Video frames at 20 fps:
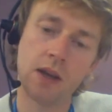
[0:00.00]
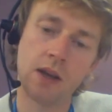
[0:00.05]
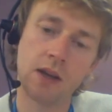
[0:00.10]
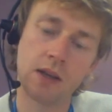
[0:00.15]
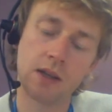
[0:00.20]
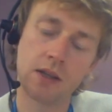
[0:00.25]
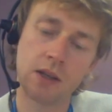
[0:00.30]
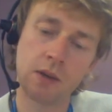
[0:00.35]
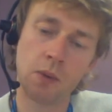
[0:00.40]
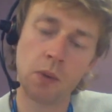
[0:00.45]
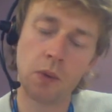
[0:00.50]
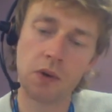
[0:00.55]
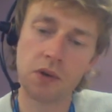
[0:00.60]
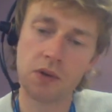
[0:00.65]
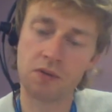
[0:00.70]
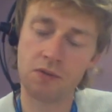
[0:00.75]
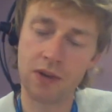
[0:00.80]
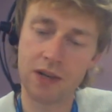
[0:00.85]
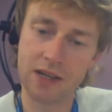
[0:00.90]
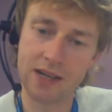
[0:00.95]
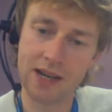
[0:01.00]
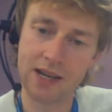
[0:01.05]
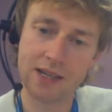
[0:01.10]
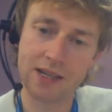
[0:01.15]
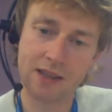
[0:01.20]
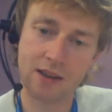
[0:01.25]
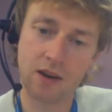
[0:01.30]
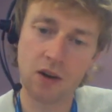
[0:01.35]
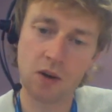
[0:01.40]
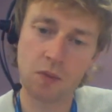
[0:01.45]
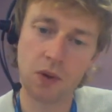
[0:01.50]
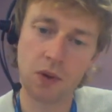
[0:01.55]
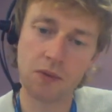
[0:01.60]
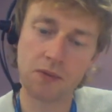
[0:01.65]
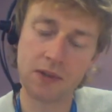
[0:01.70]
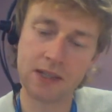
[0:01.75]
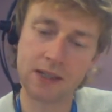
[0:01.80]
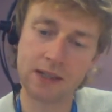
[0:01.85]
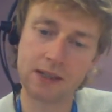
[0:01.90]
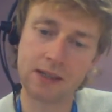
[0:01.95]
So we want to really test the
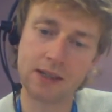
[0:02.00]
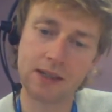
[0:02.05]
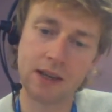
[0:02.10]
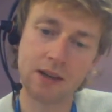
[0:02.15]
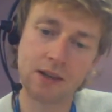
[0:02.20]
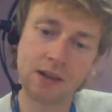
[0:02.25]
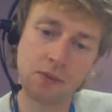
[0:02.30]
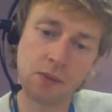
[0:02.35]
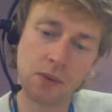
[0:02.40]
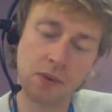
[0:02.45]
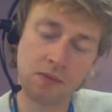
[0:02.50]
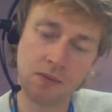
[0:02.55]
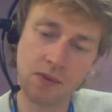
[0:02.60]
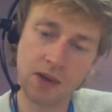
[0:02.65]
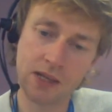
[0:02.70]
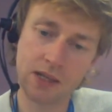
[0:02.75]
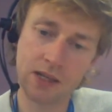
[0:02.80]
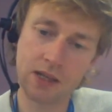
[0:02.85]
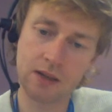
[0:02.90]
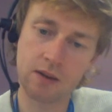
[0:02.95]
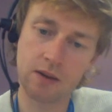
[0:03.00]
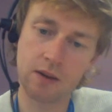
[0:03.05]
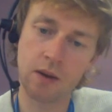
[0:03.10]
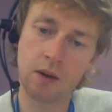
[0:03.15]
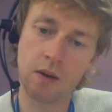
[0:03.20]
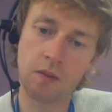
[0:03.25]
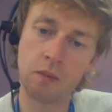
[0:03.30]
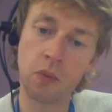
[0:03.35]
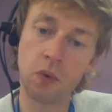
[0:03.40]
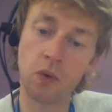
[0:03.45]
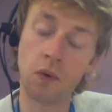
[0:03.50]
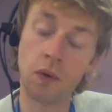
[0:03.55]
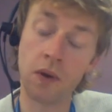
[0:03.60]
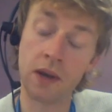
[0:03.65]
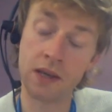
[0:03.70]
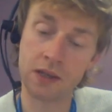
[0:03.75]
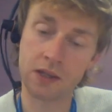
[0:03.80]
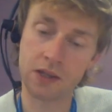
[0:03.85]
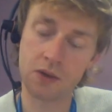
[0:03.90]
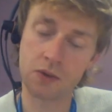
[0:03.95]
hypothesis that if we invest more
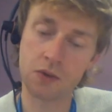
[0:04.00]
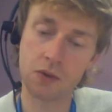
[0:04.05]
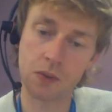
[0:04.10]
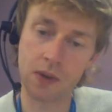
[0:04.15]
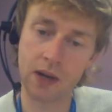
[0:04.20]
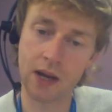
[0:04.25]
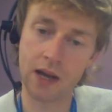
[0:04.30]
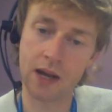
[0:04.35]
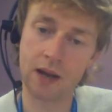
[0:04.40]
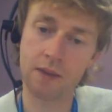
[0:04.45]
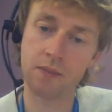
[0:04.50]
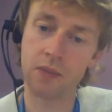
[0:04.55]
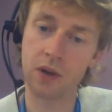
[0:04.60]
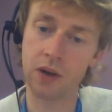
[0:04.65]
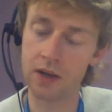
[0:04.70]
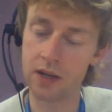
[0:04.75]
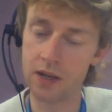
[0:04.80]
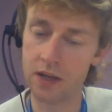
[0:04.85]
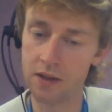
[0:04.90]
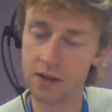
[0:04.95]
in social care, i.e.